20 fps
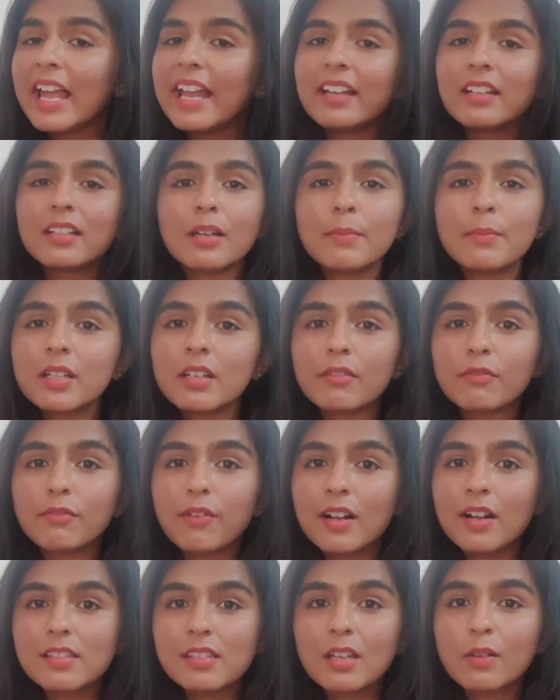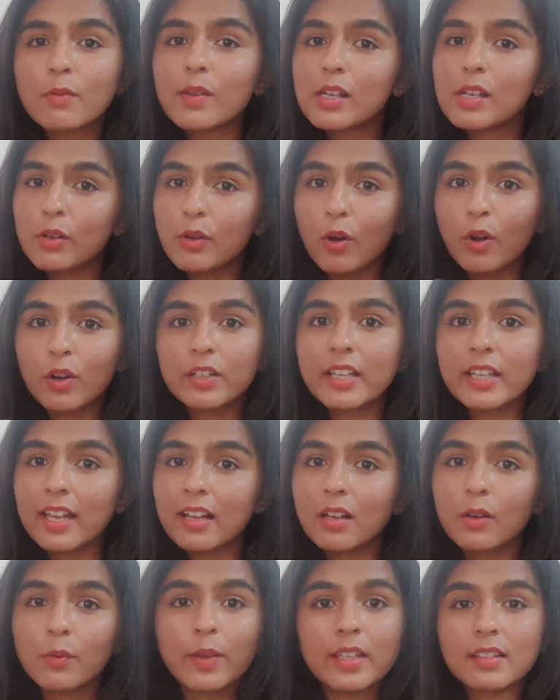intermittent fasting will not
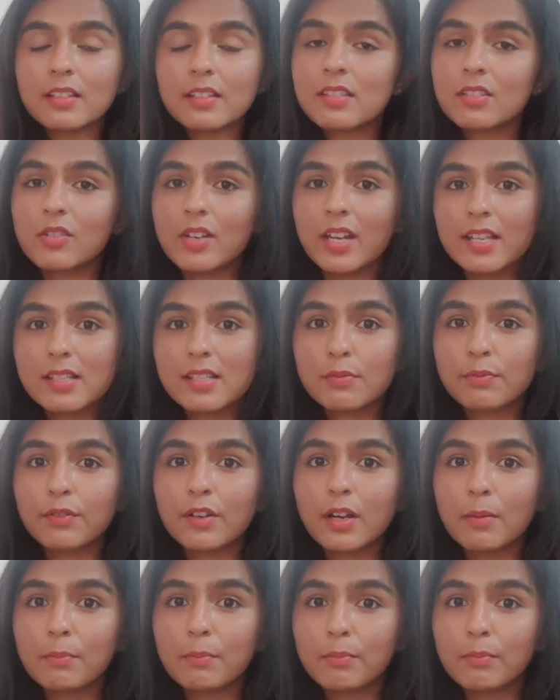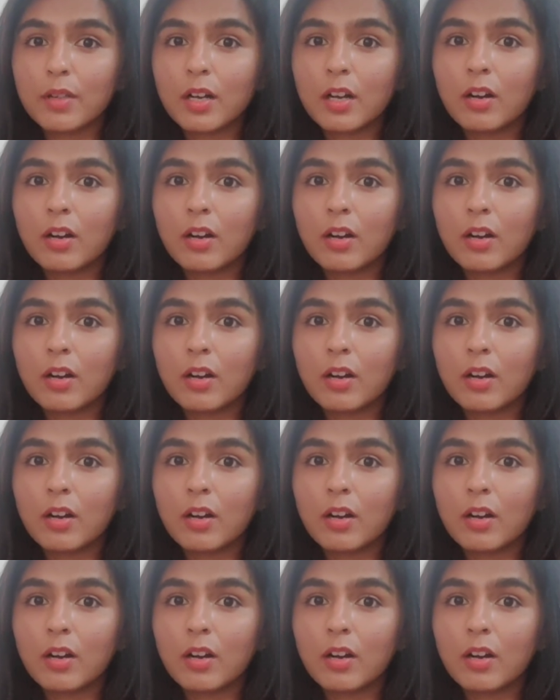take away that stress from